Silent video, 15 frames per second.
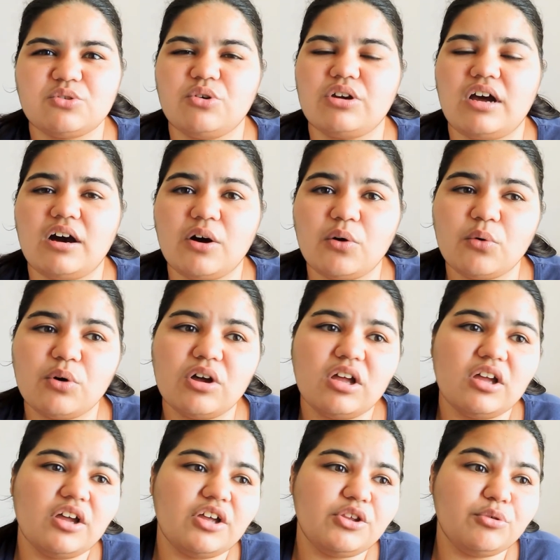or how
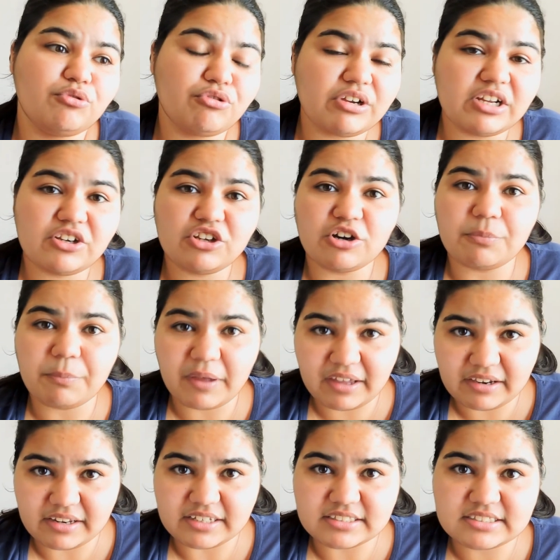you treat your
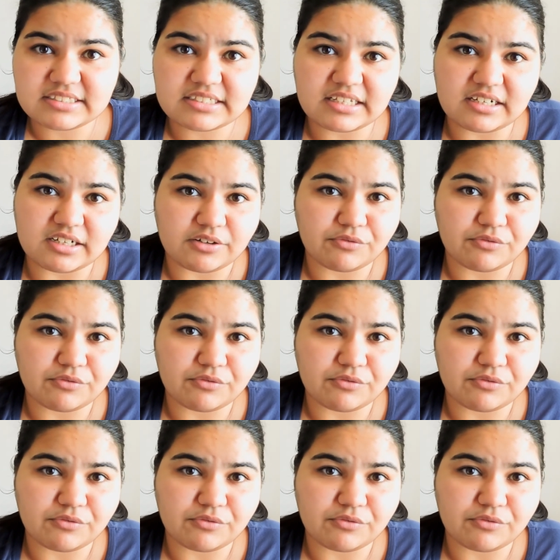parents,